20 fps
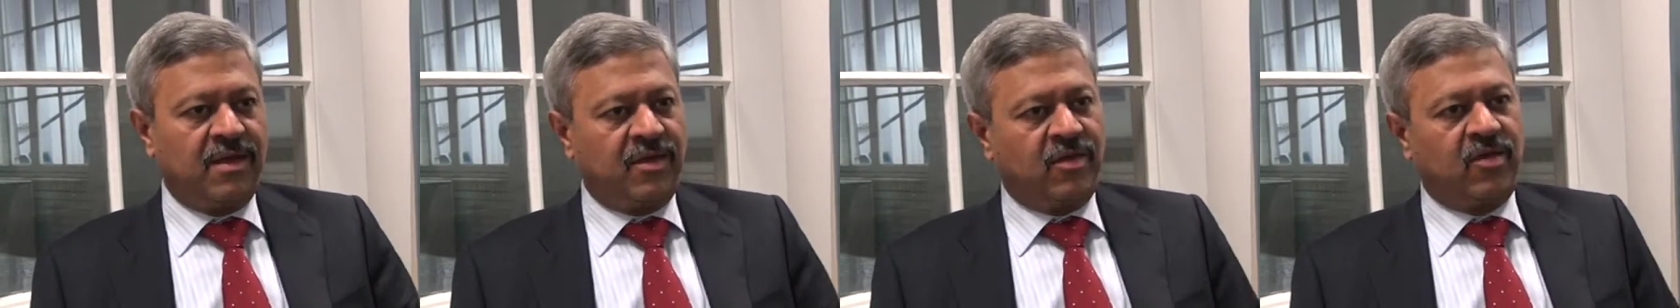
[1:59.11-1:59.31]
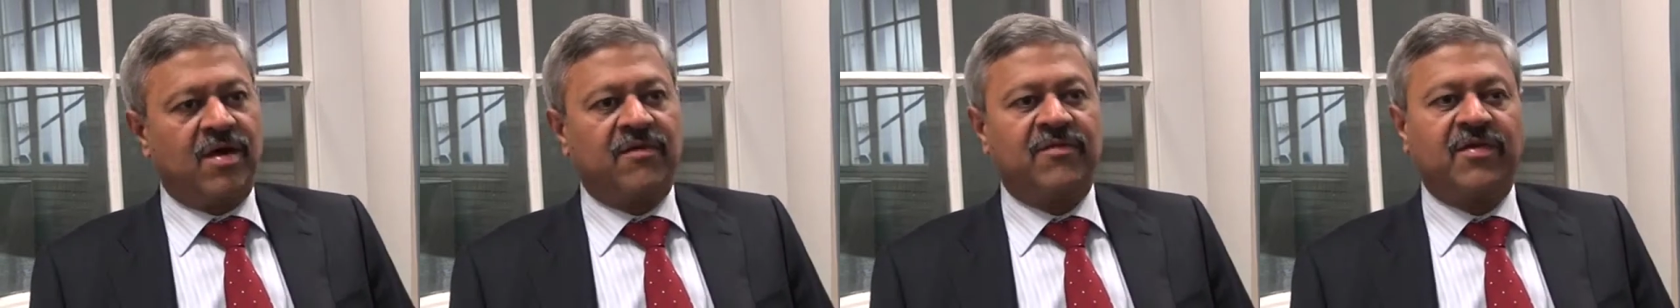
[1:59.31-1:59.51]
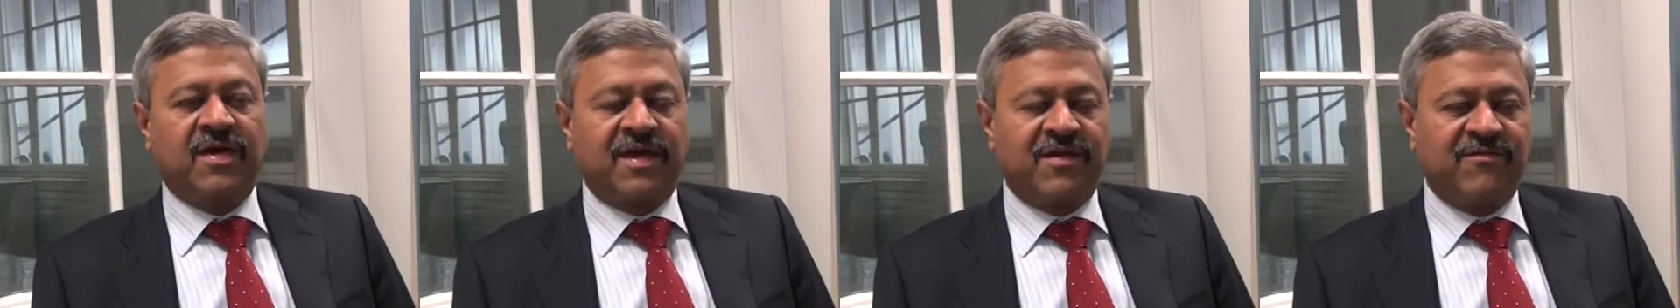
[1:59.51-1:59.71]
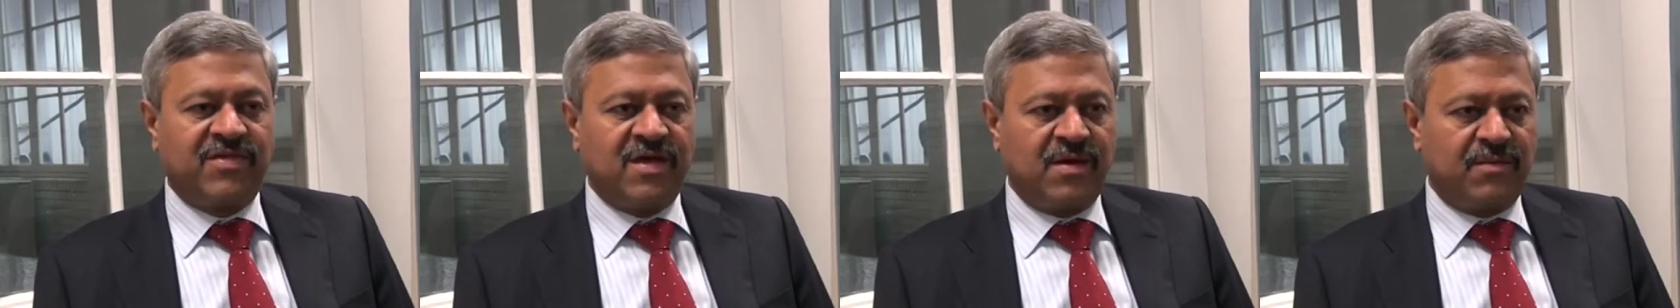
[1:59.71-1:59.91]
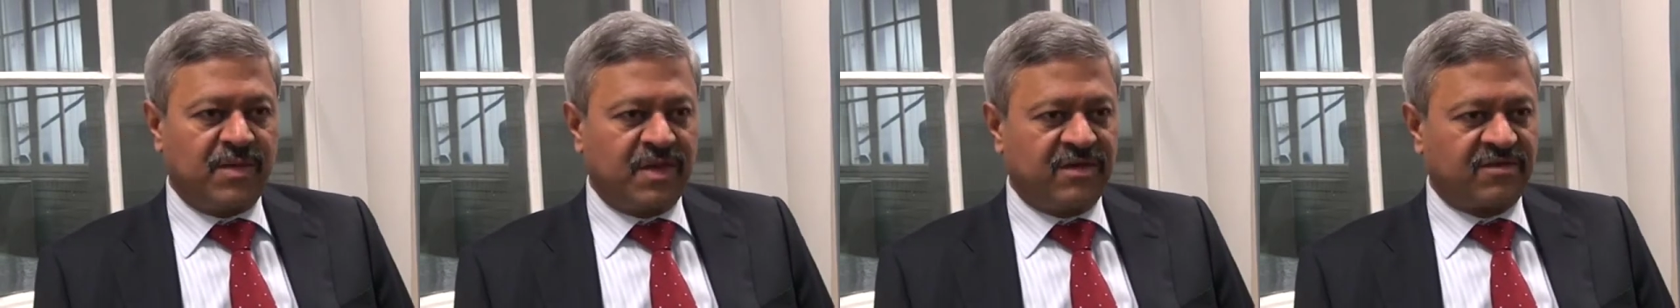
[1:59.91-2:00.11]
you have to give
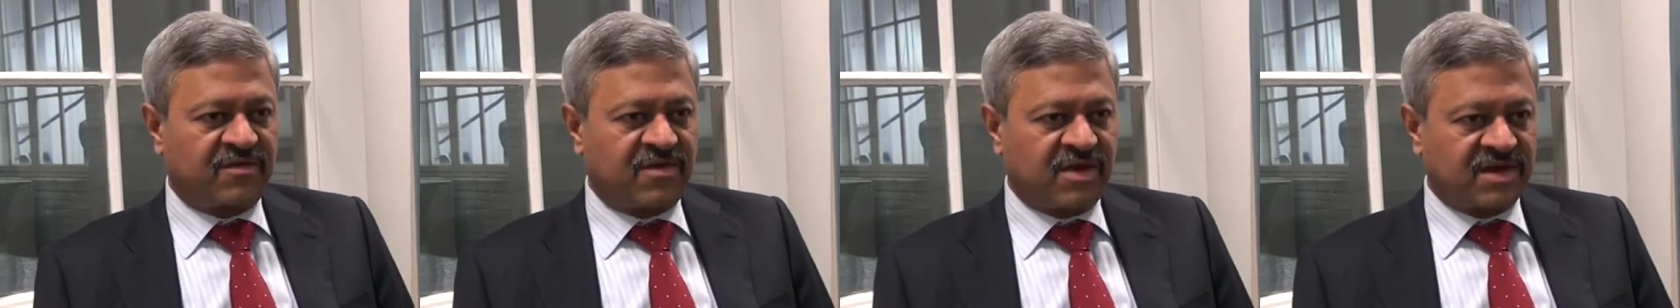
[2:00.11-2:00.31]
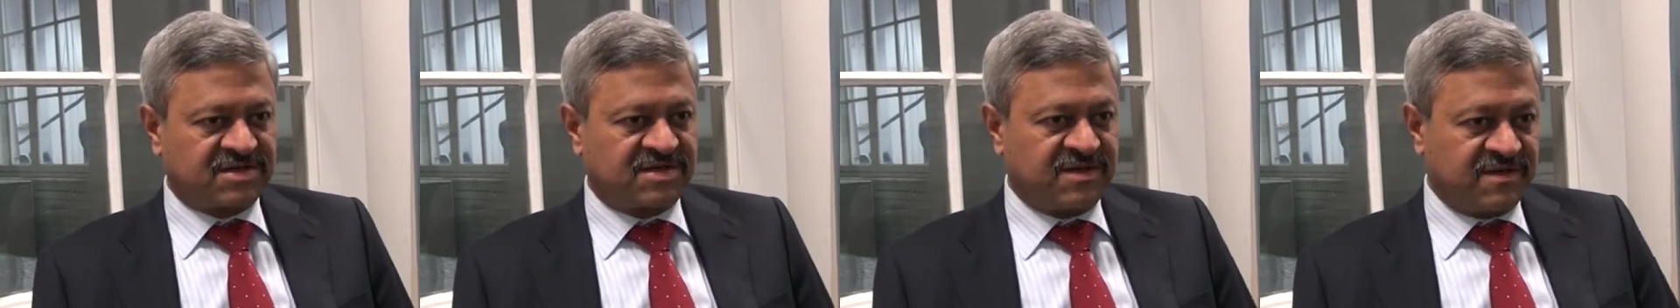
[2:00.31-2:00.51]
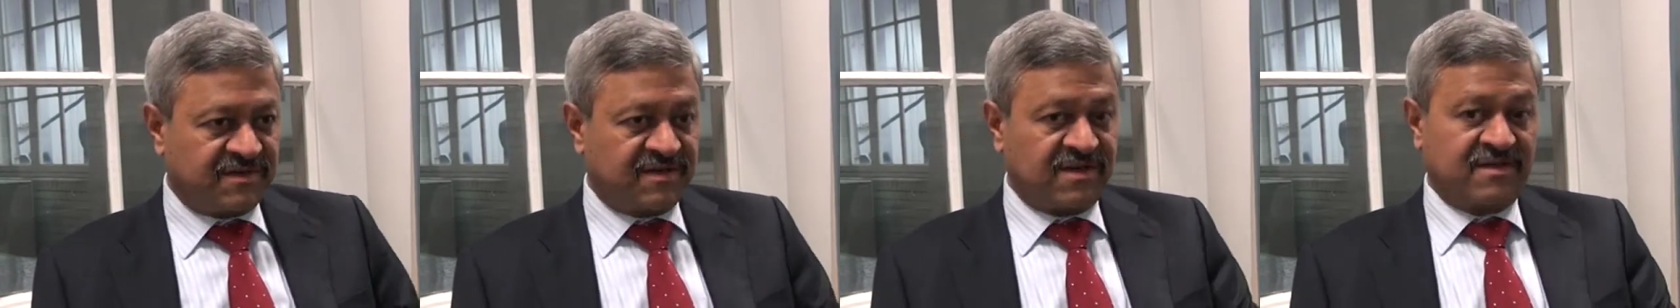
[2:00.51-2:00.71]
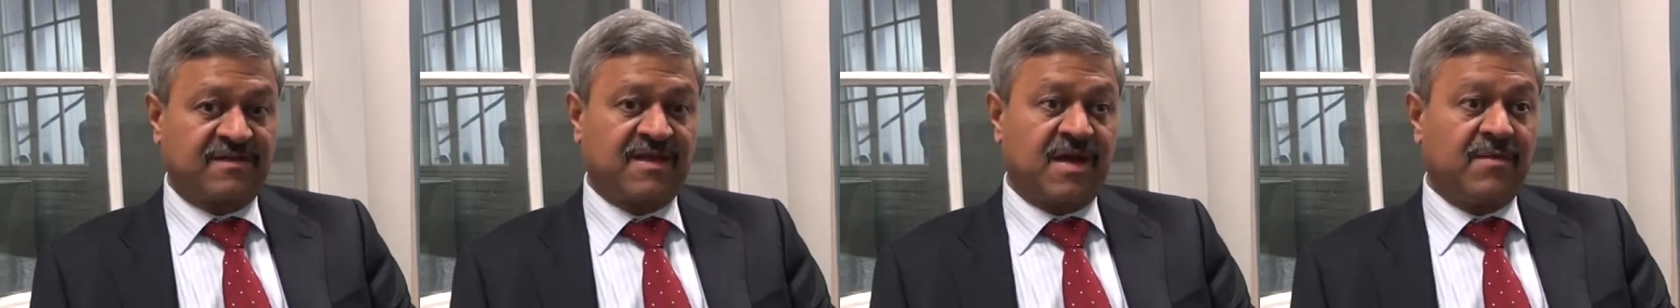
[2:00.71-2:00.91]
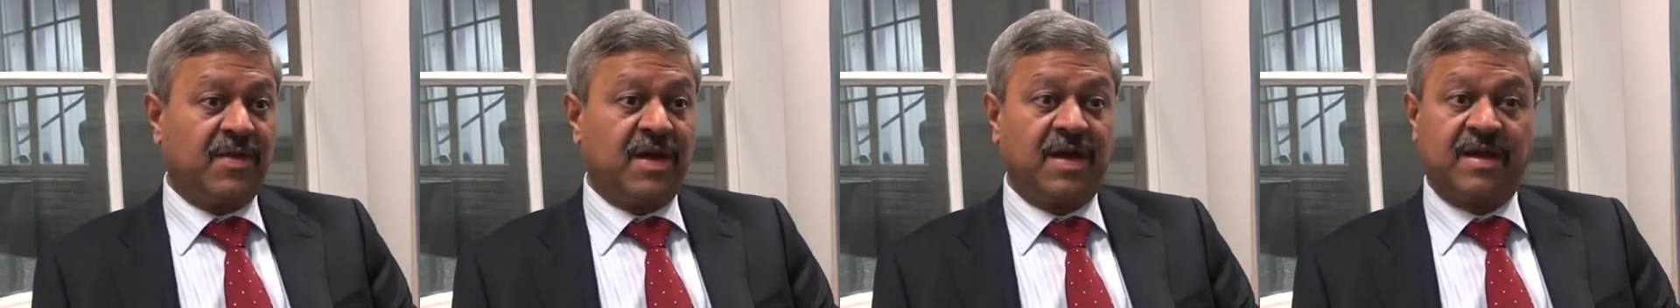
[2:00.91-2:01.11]
them instructions in
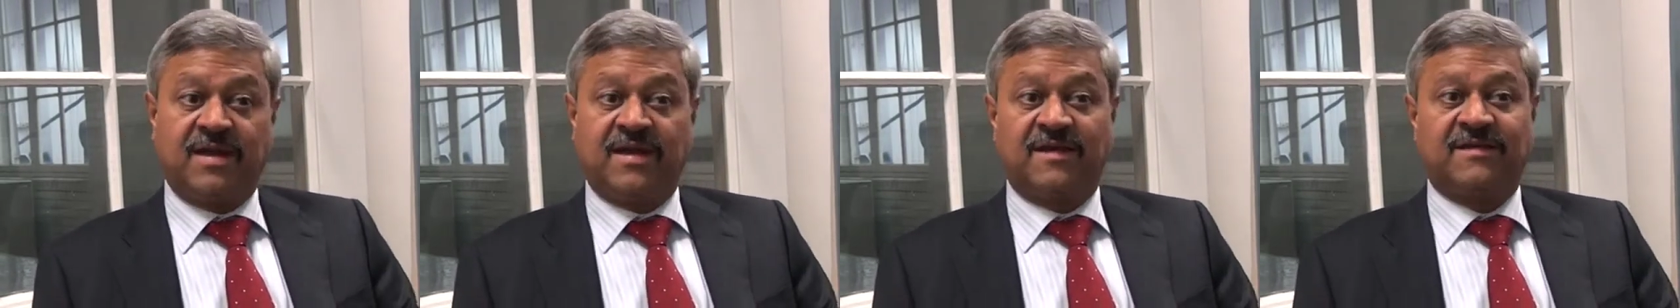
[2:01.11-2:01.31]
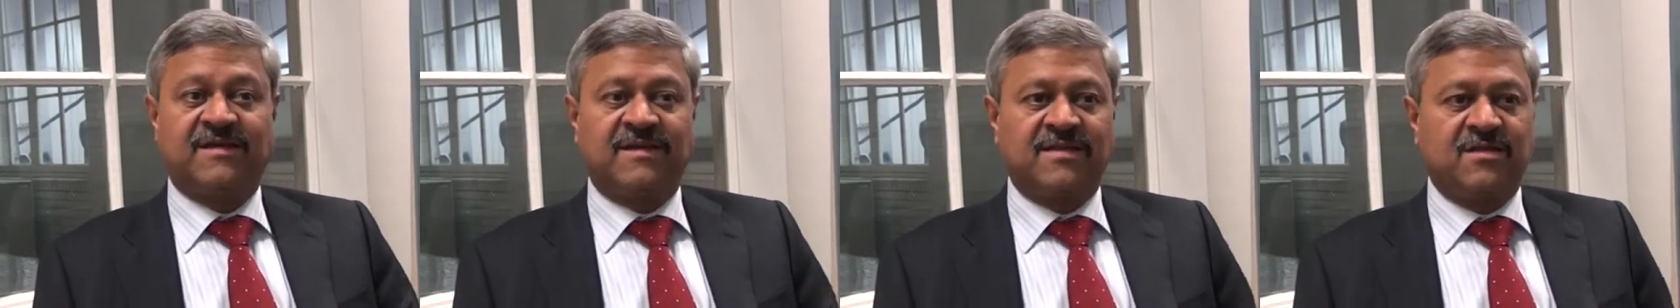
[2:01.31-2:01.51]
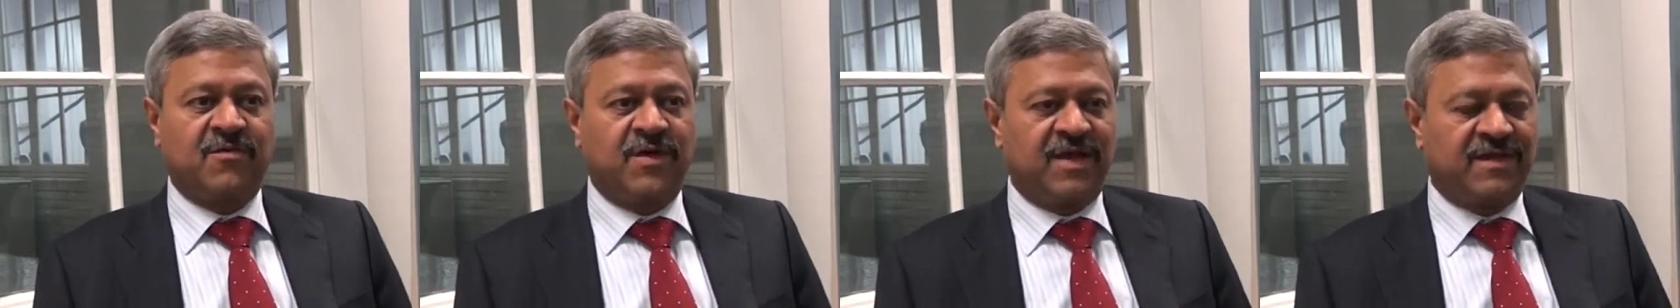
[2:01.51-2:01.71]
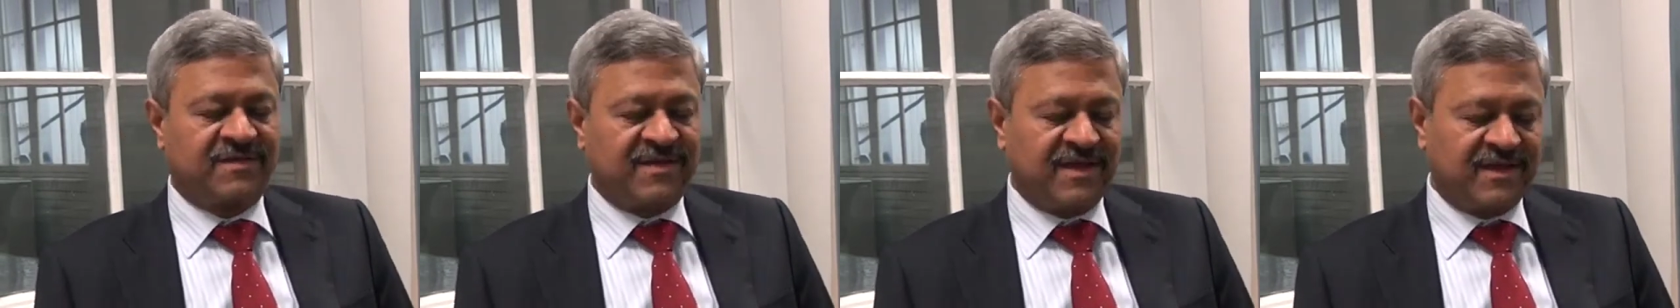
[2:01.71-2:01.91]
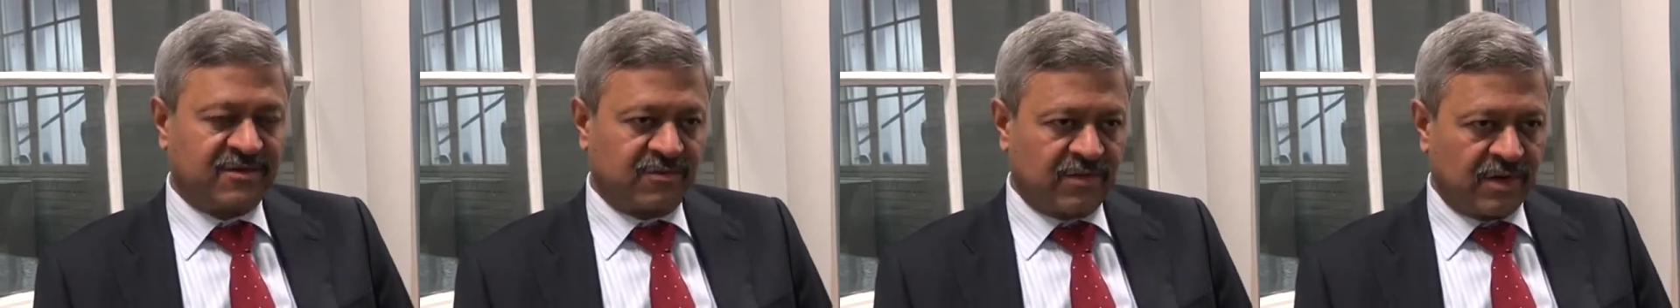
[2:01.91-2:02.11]
some areas, otherwise
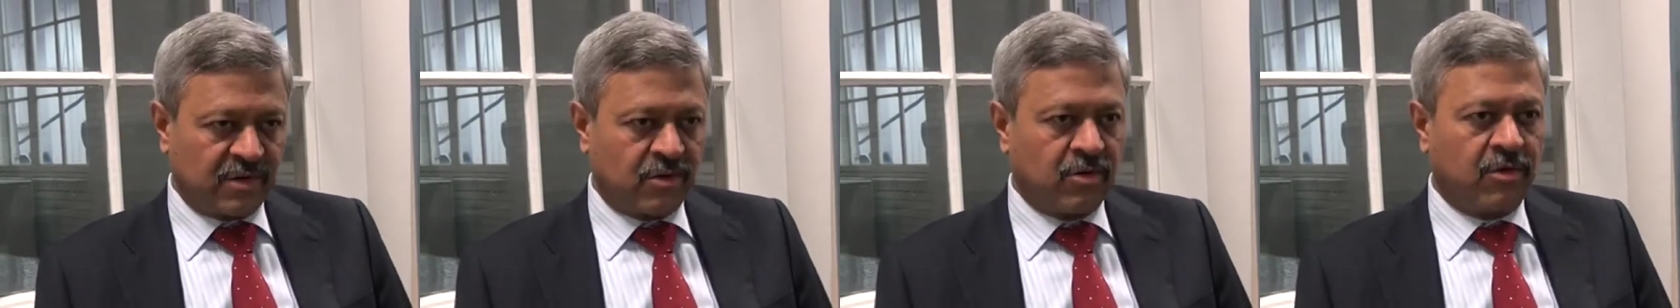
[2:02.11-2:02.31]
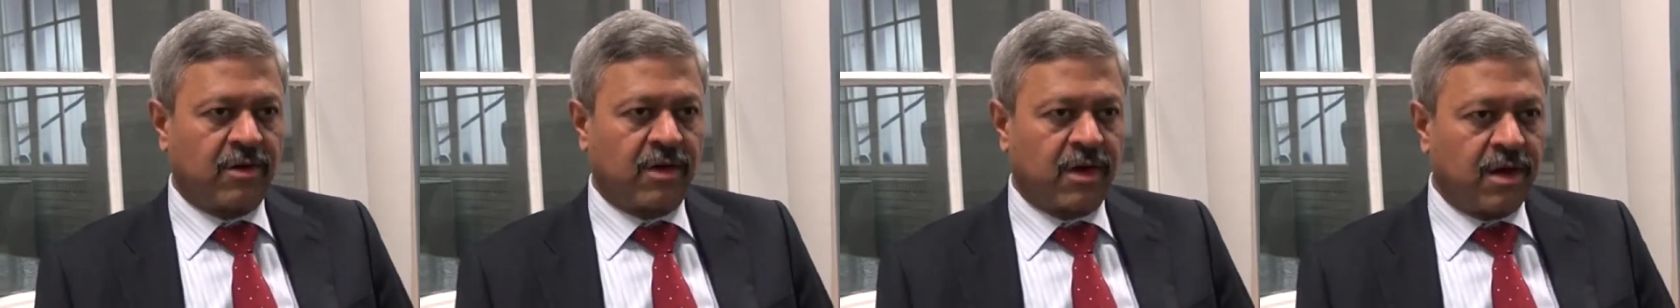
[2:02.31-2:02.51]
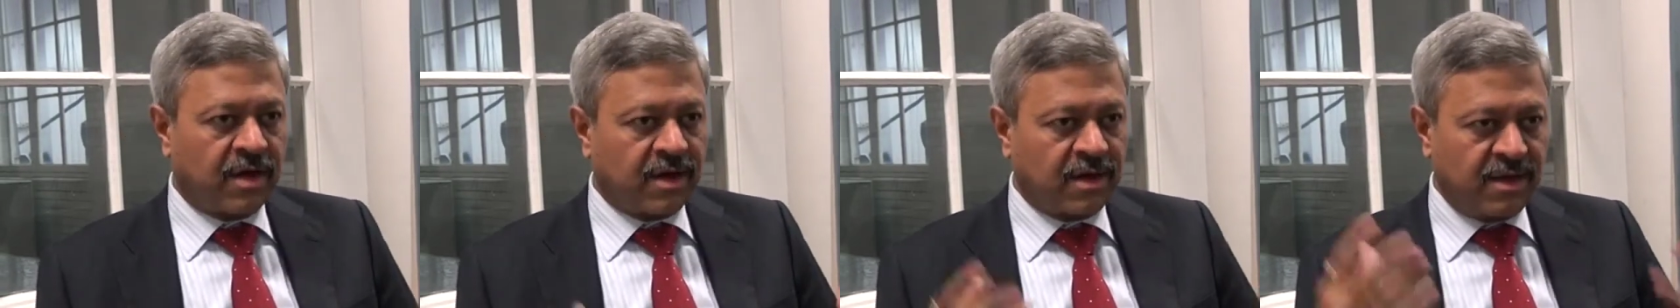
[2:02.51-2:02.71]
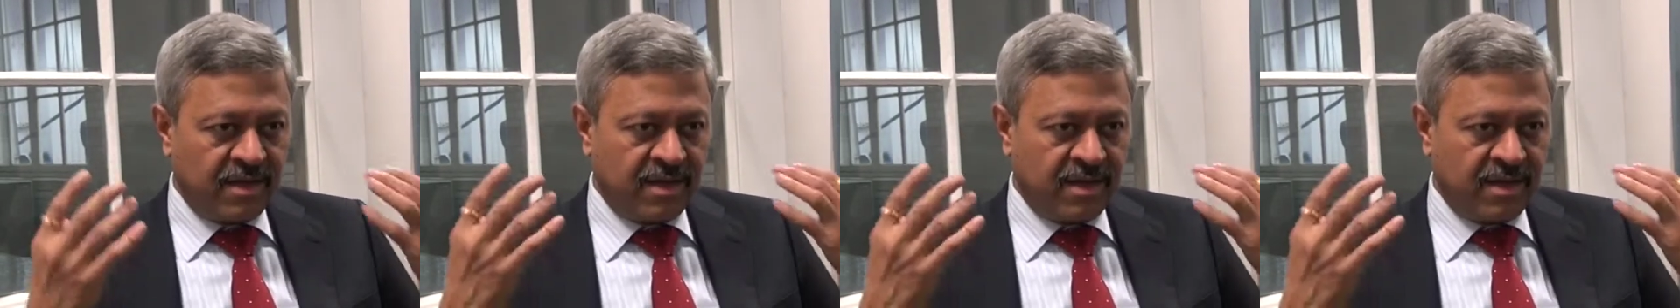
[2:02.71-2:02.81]
things will go wrong.